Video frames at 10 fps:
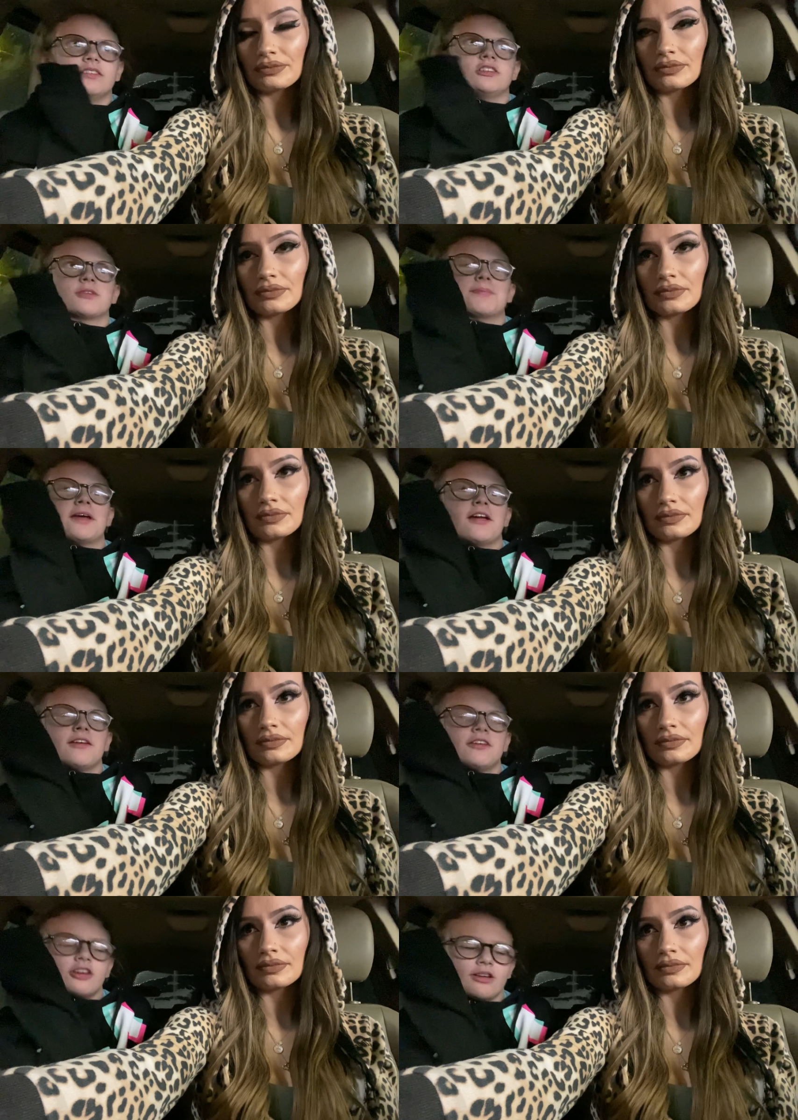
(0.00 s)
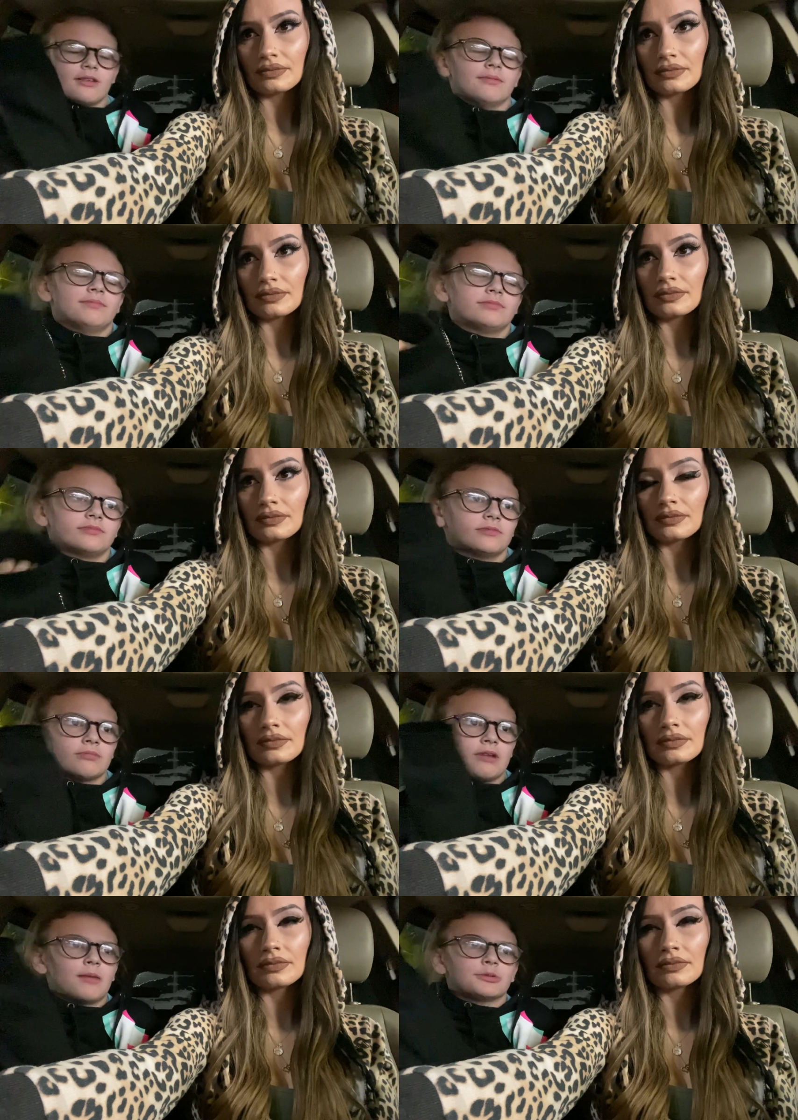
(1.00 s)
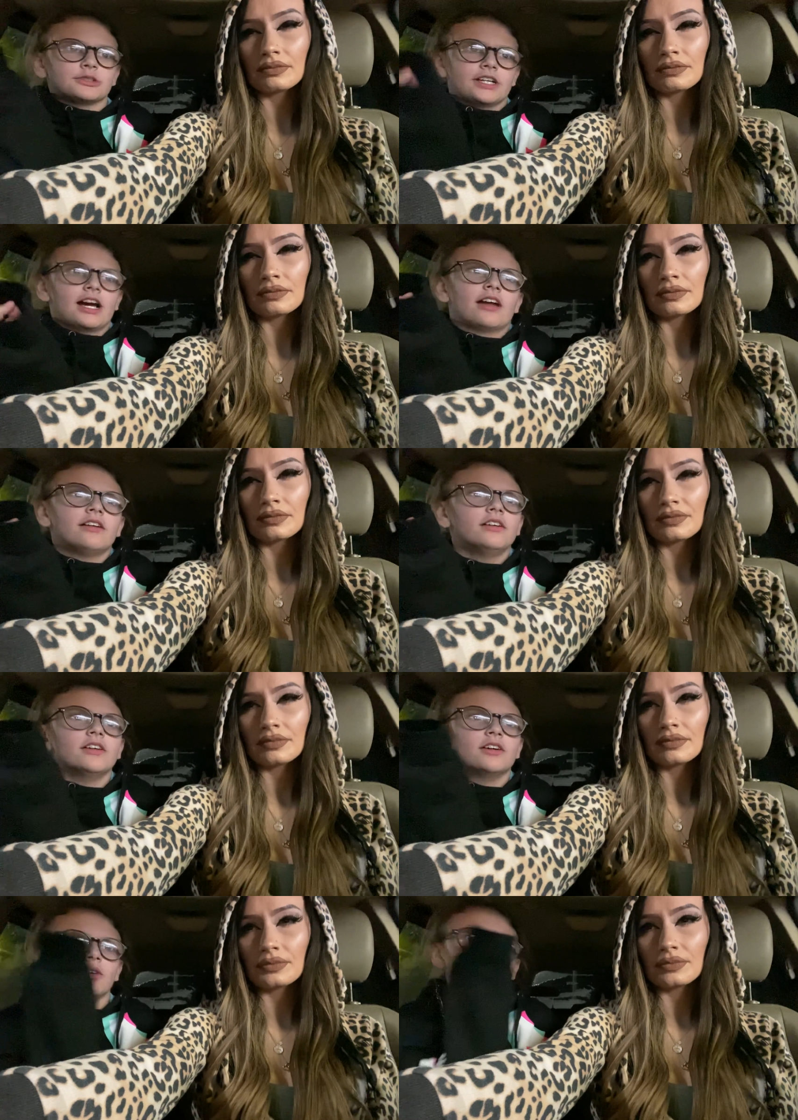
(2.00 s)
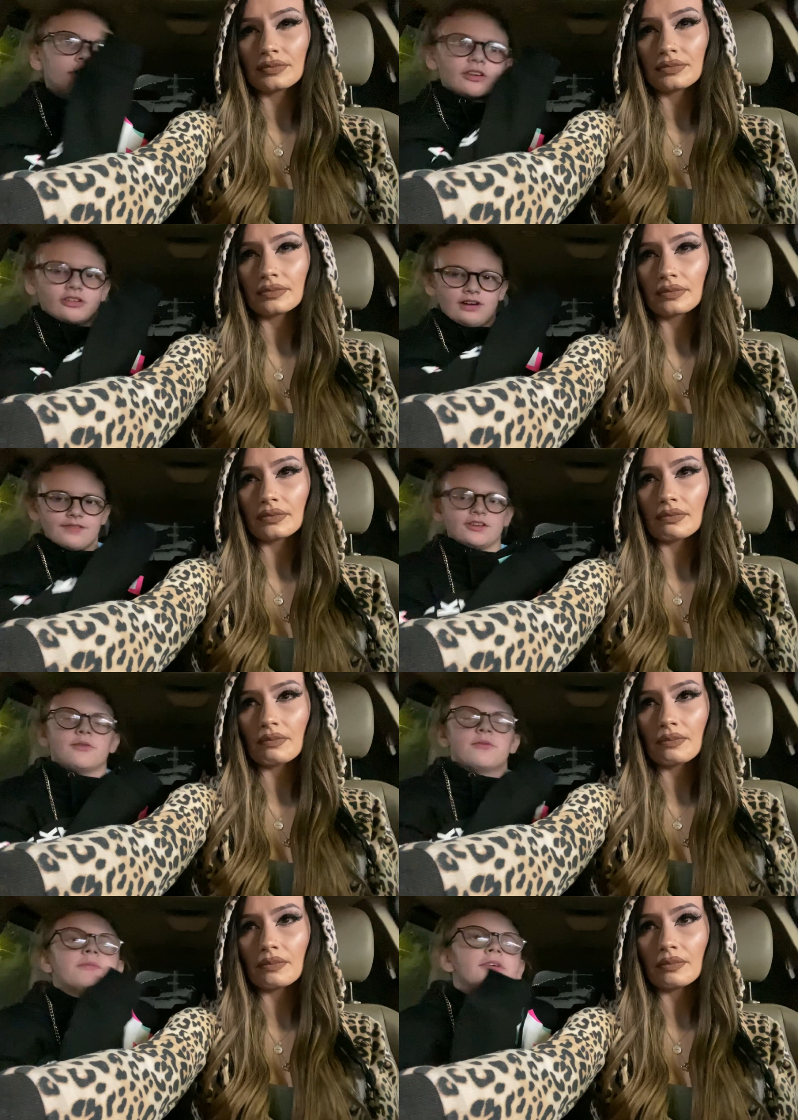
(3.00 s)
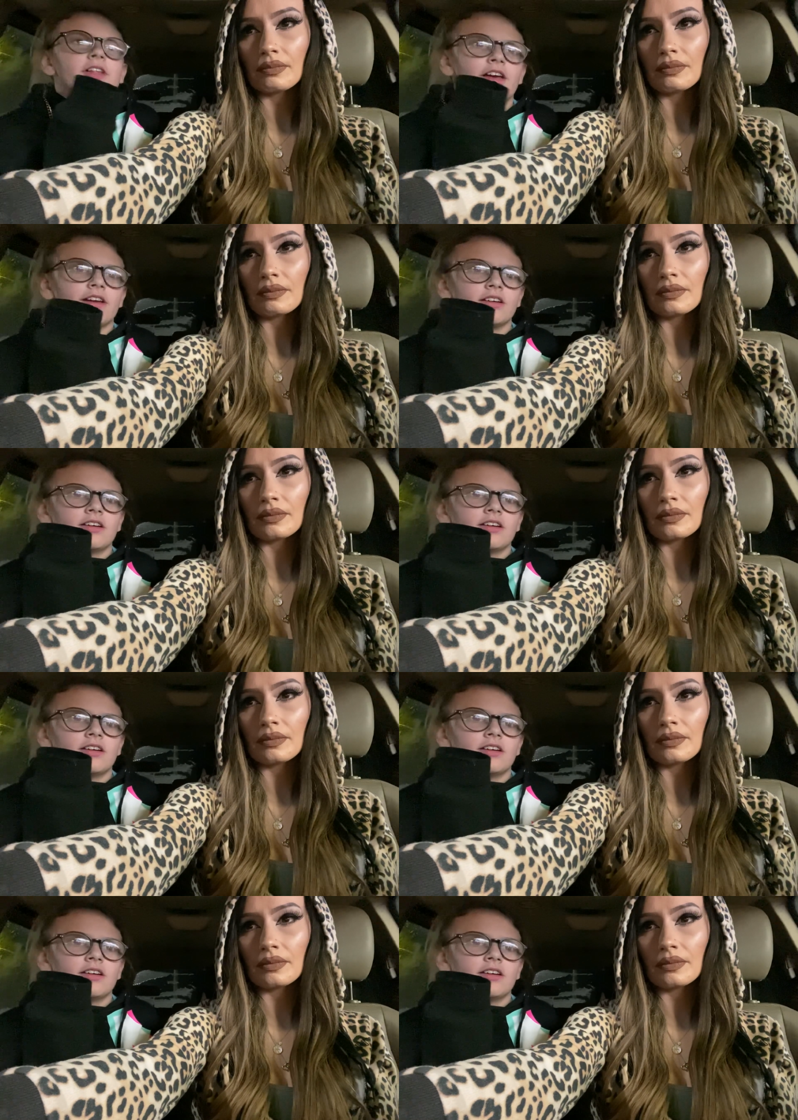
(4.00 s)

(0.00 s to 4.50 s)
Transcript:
Speaker 1: Your your mom or dad or whoever would be like